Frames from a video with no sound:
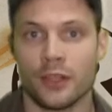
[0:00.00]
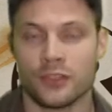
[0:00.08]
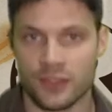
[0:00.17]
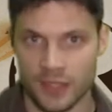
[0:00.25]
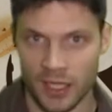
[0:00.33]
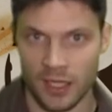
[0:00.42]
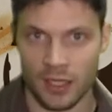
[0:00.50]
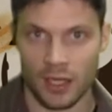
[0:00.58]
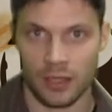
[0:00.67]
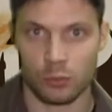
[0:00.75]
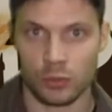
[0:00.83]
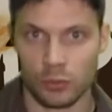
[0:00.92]
Today
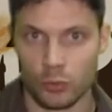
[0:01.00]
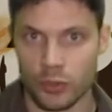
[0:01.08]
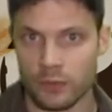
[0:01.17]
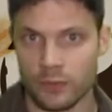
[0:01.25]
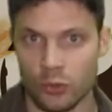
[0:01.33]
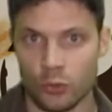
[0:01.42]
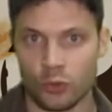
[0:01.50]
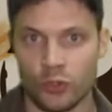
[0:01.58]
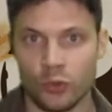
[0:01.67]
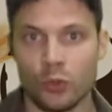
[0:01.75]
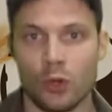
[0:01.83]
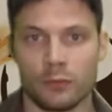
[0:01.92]
I will review
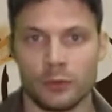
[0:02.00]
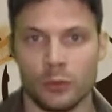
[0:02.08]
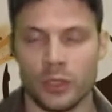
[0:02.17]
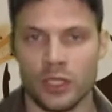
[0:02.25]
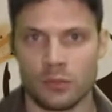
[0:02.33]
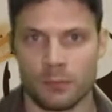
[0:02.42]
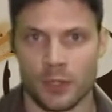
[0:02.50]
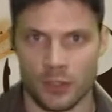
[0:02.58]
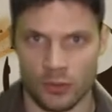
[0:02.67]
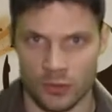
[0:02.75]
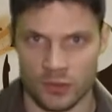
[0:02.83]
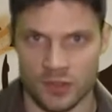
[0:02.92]
two of Luis
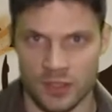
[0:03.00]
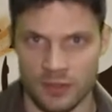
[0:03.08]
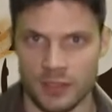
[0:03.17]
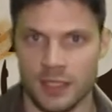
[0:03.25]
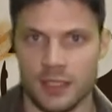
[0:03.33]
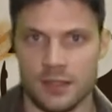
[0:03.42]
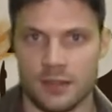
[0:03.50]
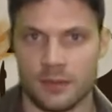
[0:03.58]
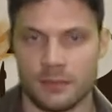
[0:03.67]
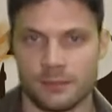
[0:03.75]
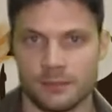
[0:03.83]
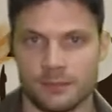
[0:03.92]
Preto's DVDs.